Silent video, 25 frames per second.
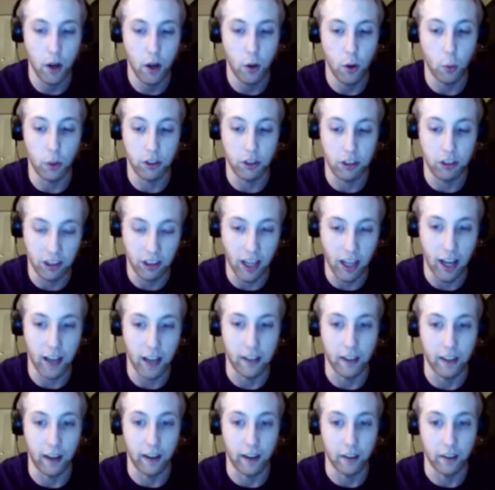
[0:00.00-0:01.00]
was
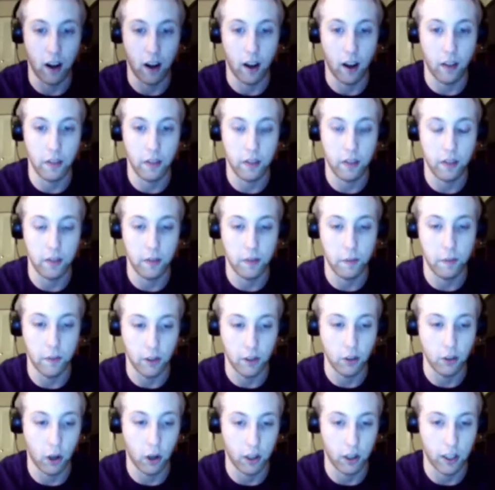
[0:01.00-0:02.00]
standing, not the
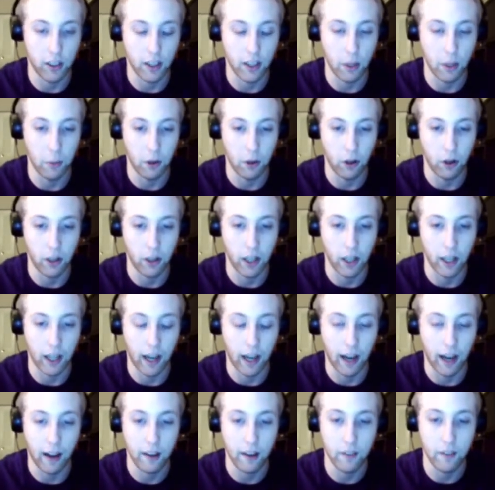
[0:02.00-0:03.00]
target they were looking
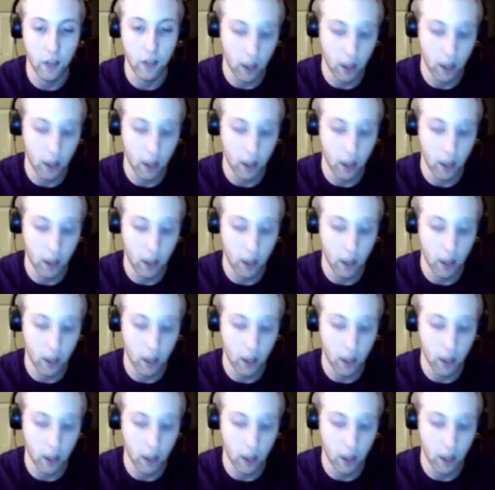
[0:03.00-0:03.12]
at.